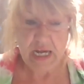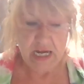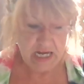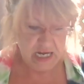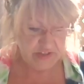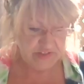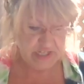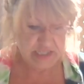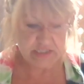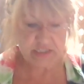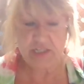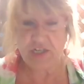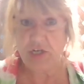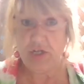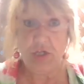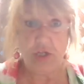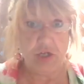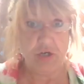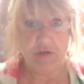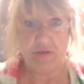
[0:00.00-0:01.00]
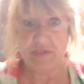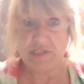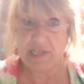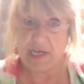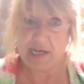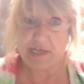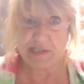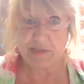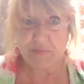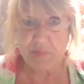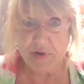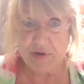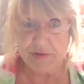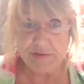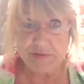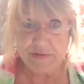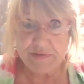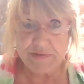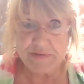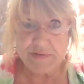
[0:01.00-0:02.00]
and this includes
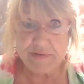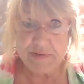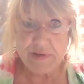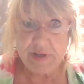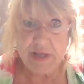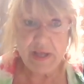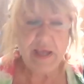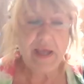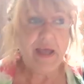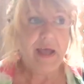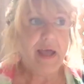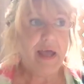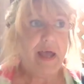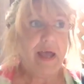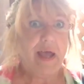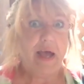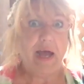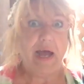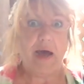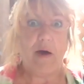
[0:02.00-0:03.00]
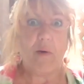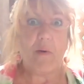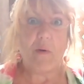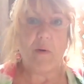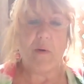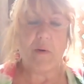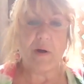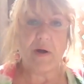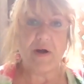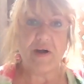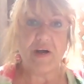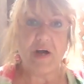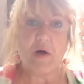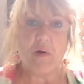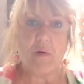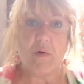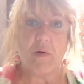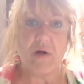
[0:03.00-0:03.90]
experts or